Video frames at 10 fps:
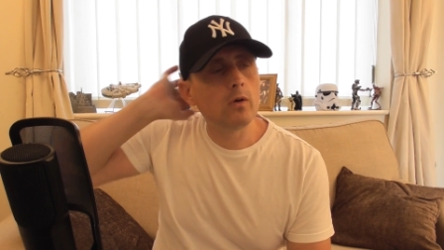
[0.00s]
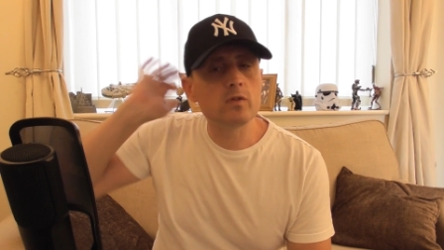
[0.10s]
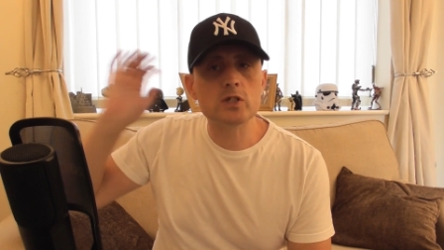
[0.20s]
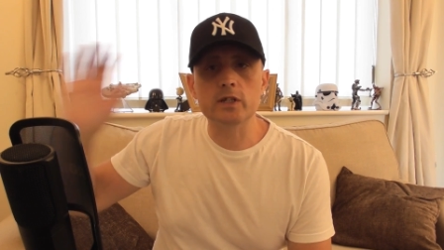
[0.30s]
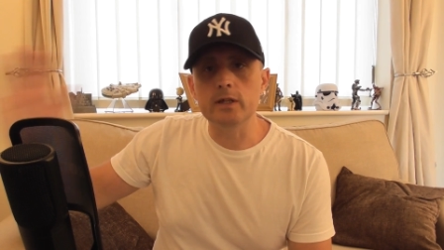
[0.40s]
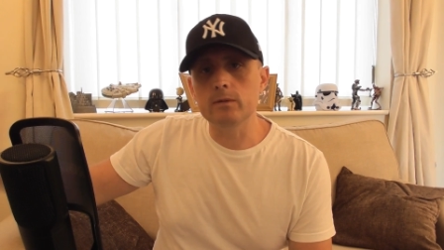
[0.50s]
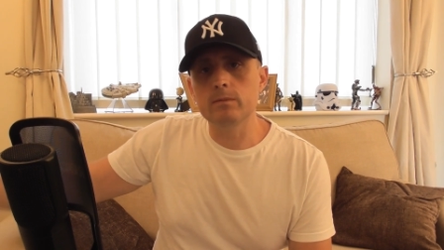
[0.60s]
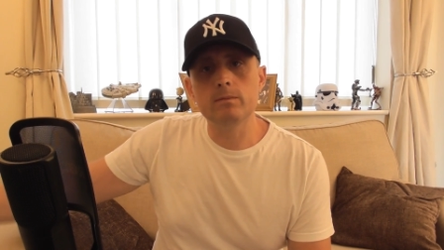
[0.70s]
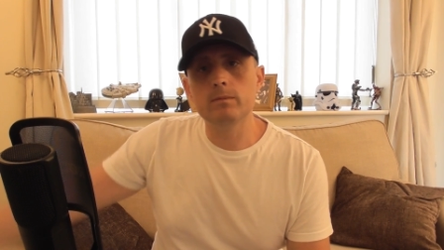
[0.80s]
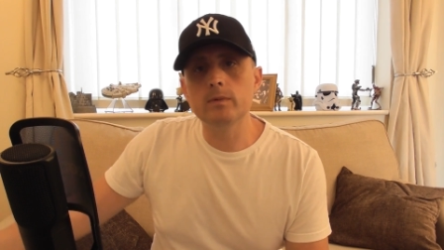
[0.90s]
obviously,
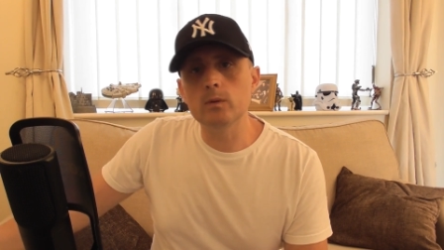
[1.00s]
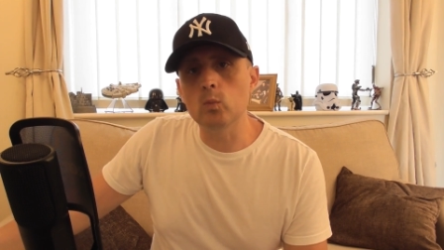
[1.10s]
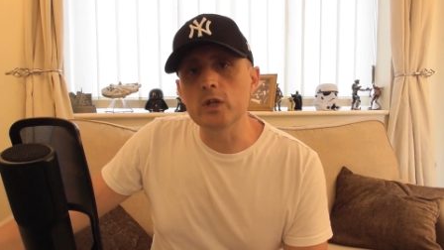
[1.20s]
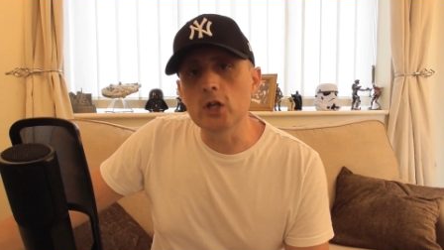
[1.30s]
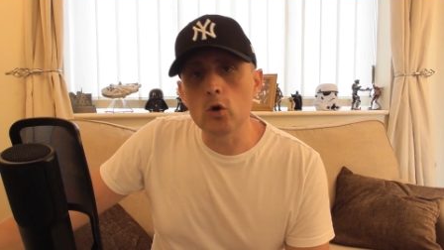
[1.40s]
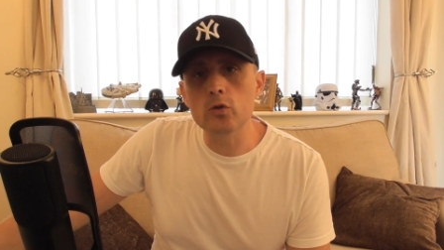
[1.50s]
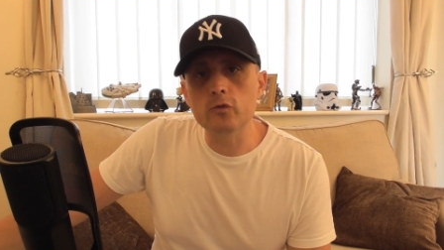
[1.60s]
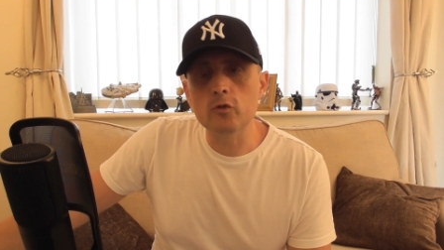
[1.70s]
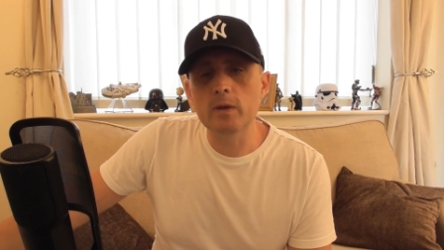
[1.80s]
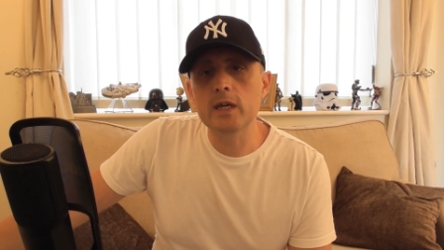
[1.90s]
we know them
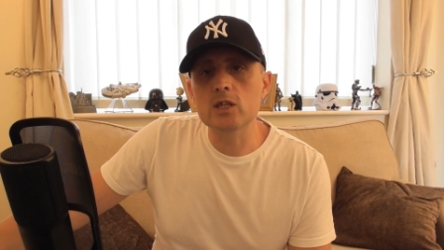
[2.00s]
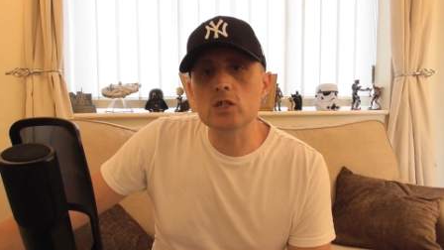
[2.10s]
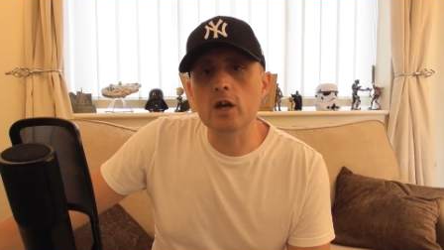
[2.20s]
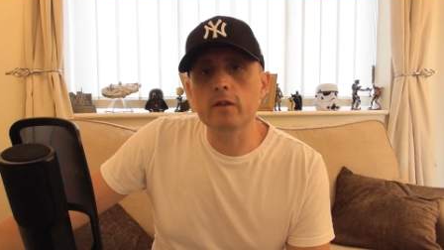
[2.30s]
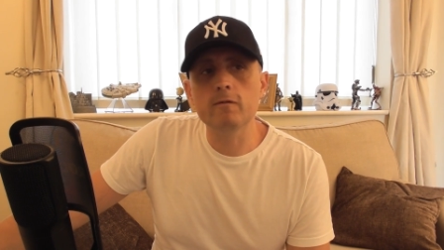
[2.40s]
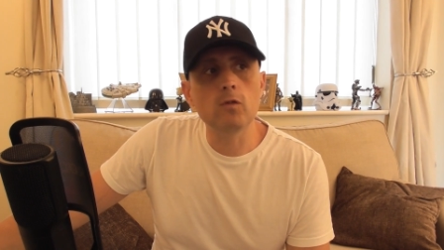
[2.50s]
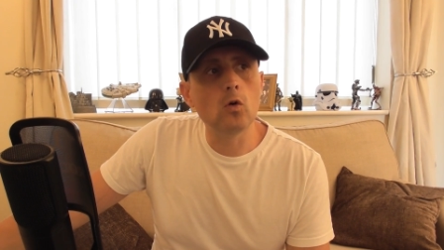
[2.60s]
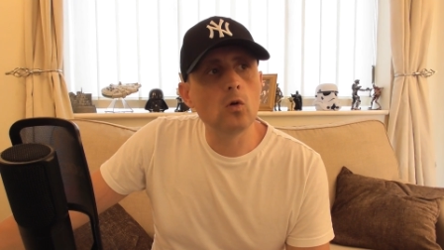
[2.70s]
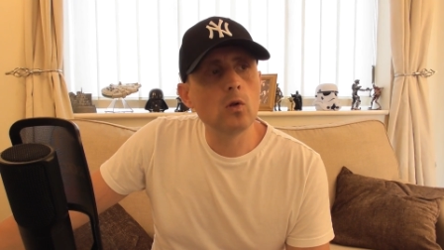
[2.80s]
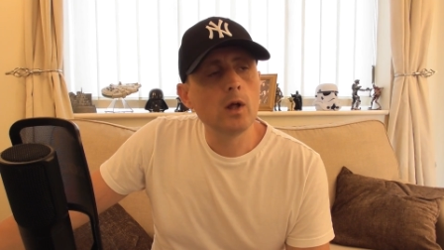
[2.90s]
for making
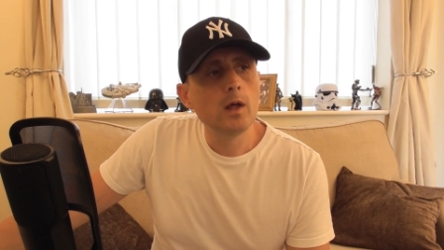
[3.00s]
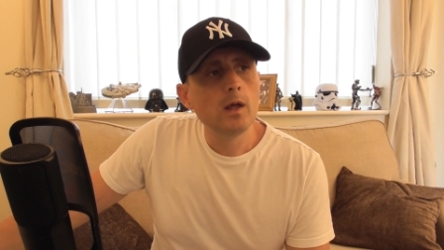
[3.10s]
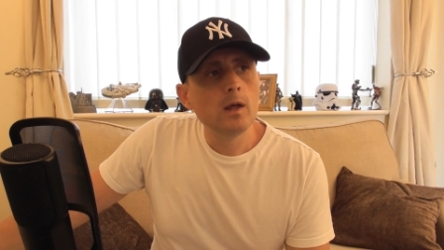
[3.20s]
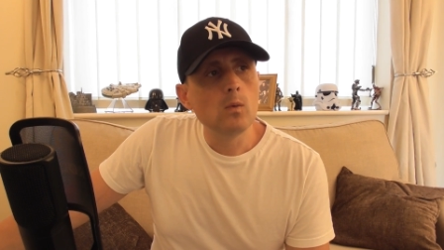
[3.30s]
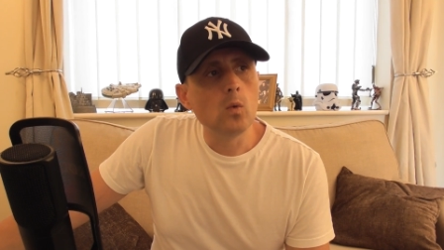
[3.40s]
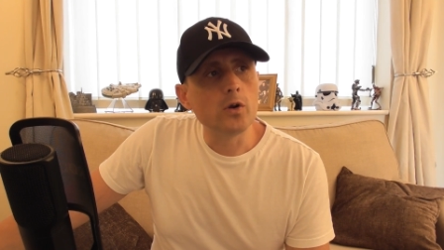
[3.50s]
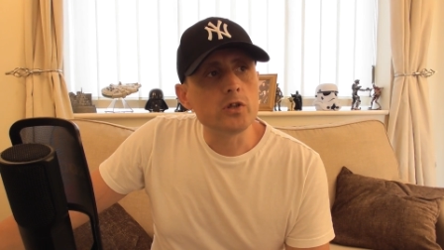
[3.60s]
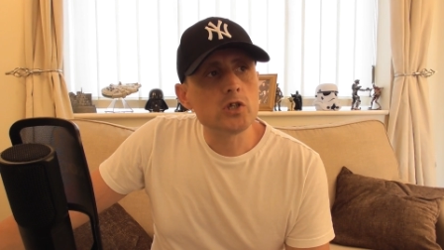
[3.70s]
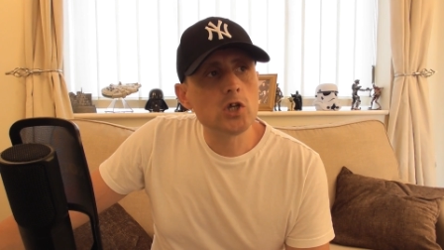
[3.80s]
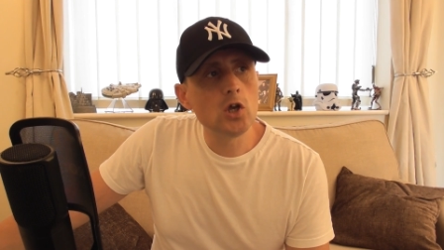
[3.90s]
Titanfall 1
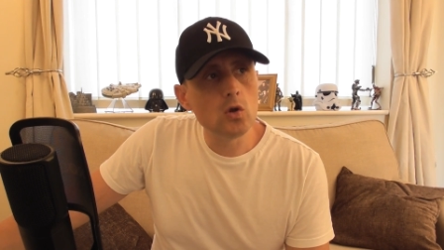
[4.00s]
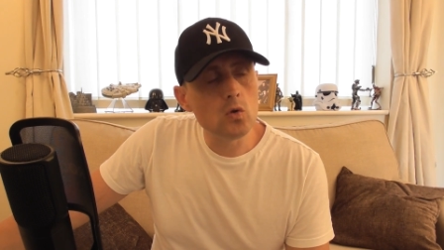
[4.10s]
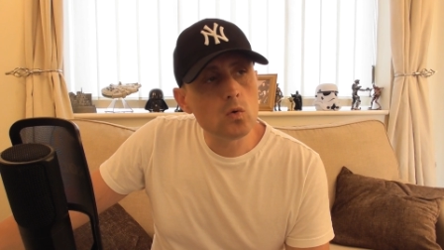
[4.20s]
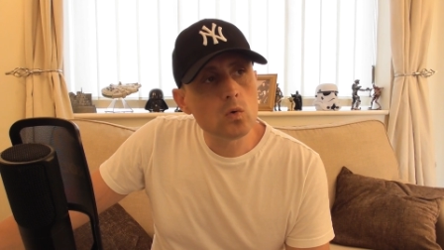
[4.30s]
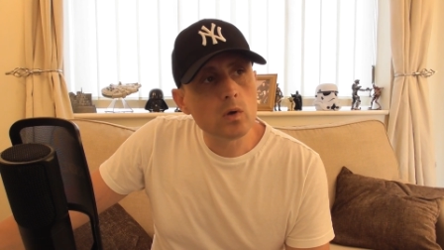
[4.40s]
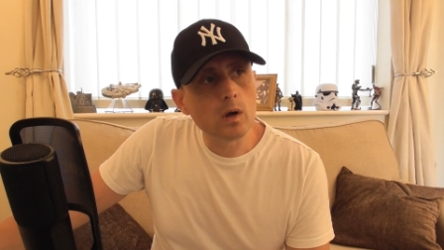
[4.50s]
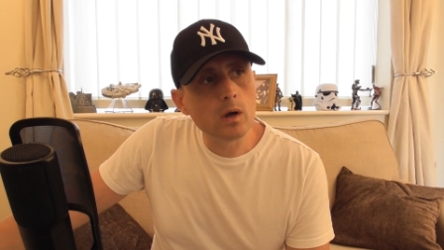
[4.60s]
and 2.